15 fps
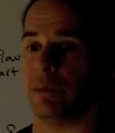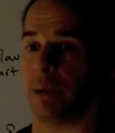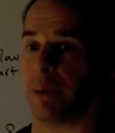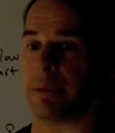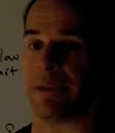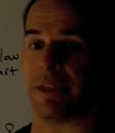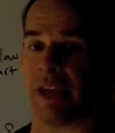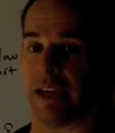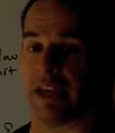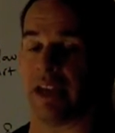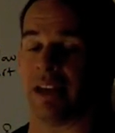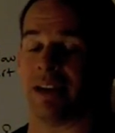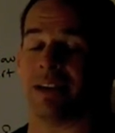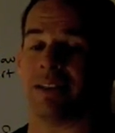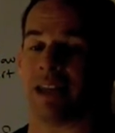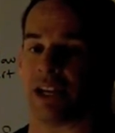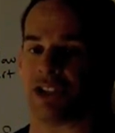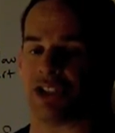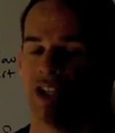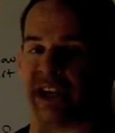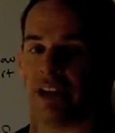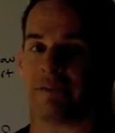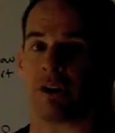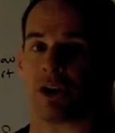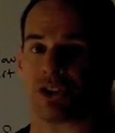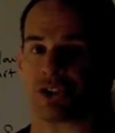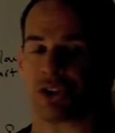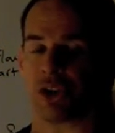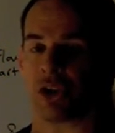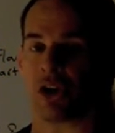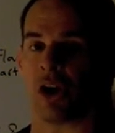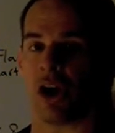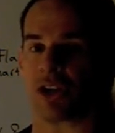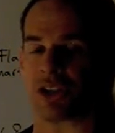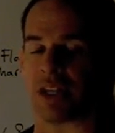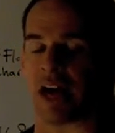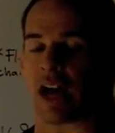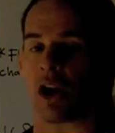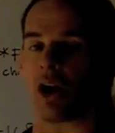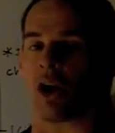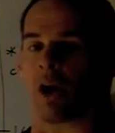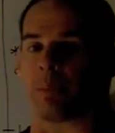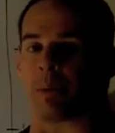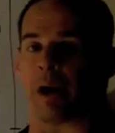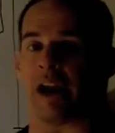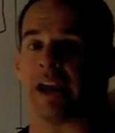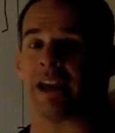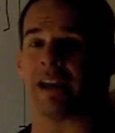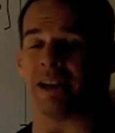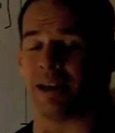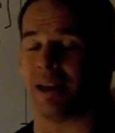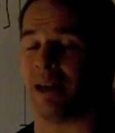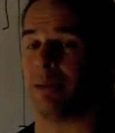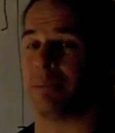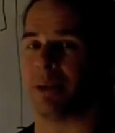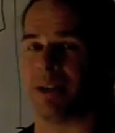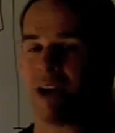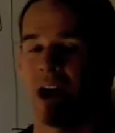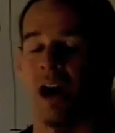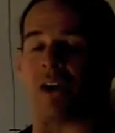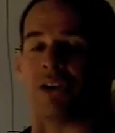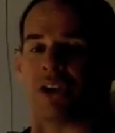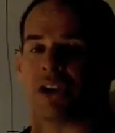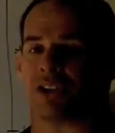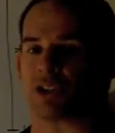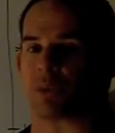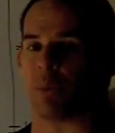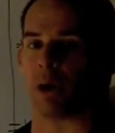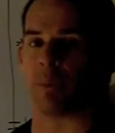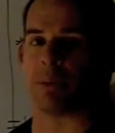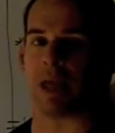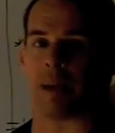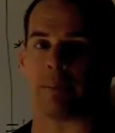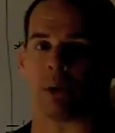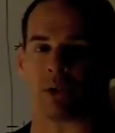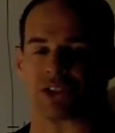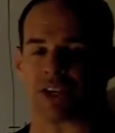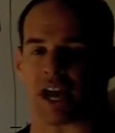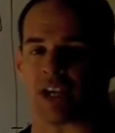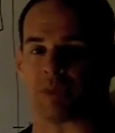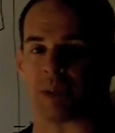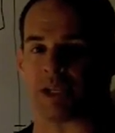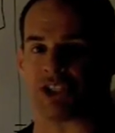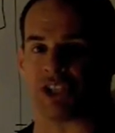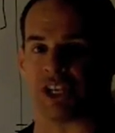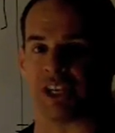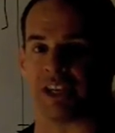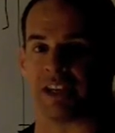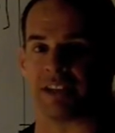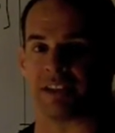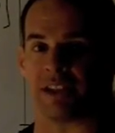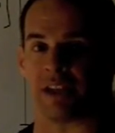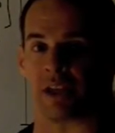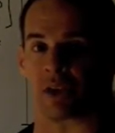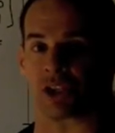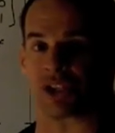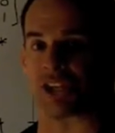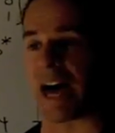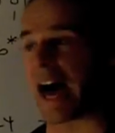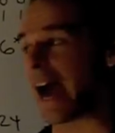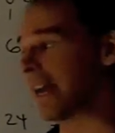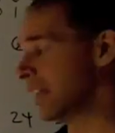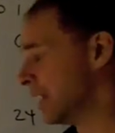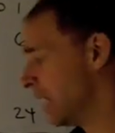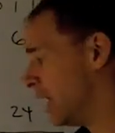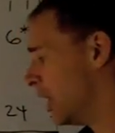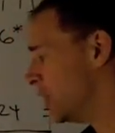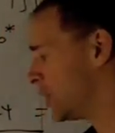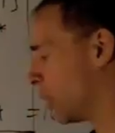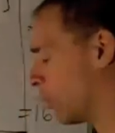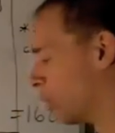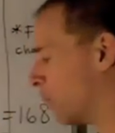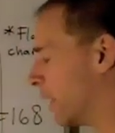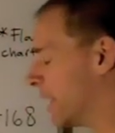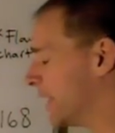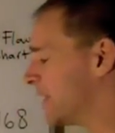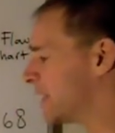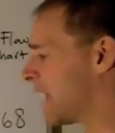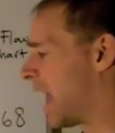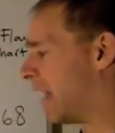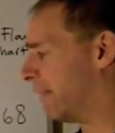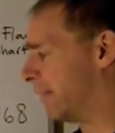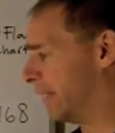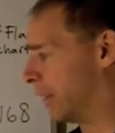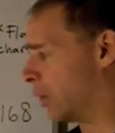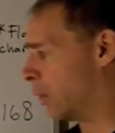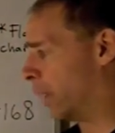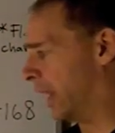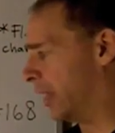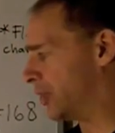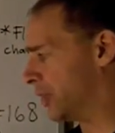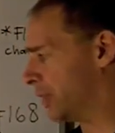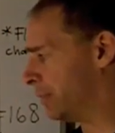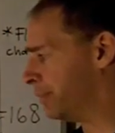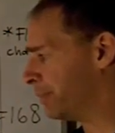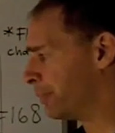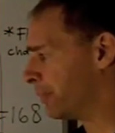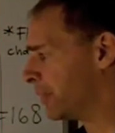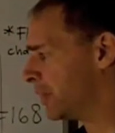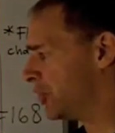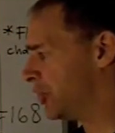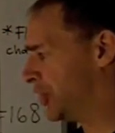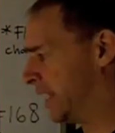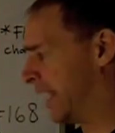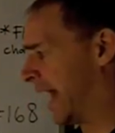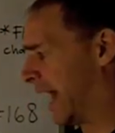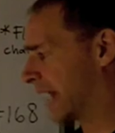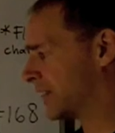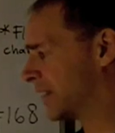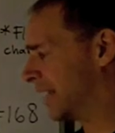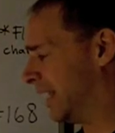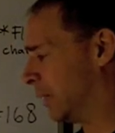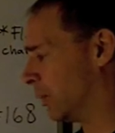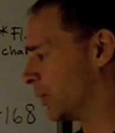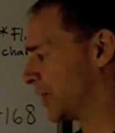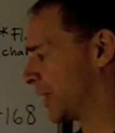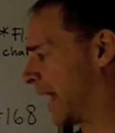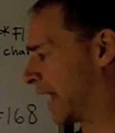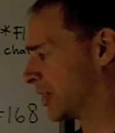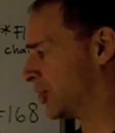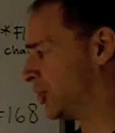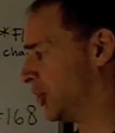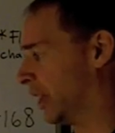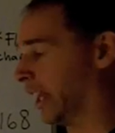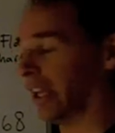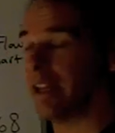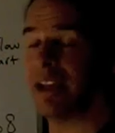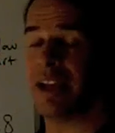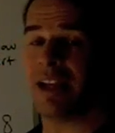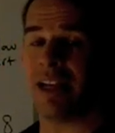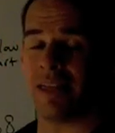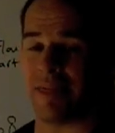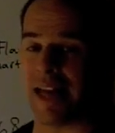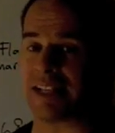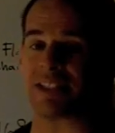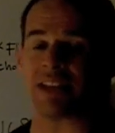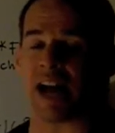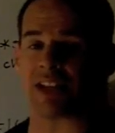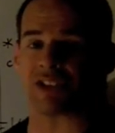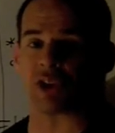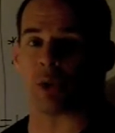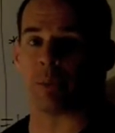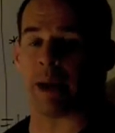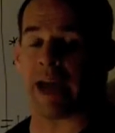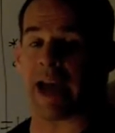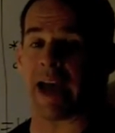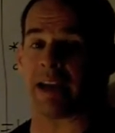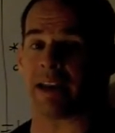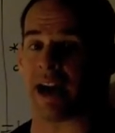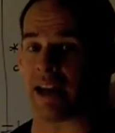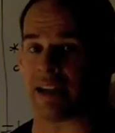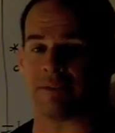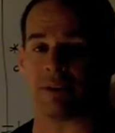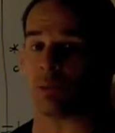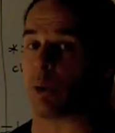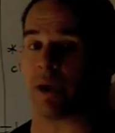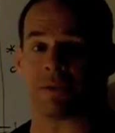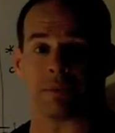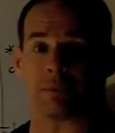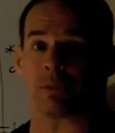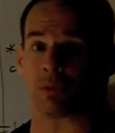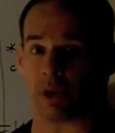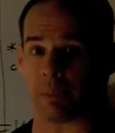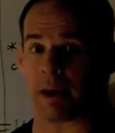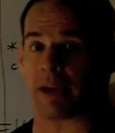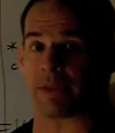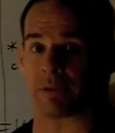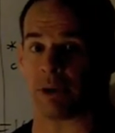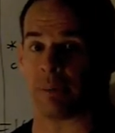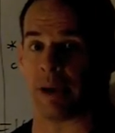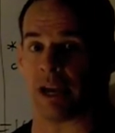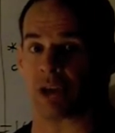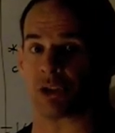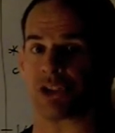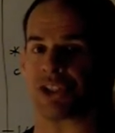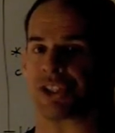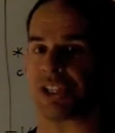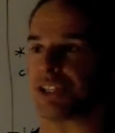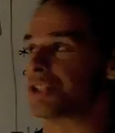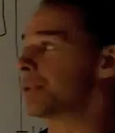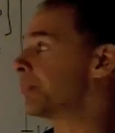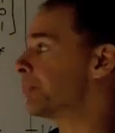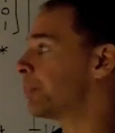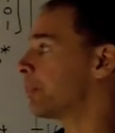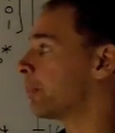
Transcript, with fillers: You might be thinking that g inverse is going to cause a lot of heartbreak. But now you can just multiply both sides by g and get it to the other side. So we're really solving the equation gx equals xg. That's not so bad, not even with 3 by 3 matrices.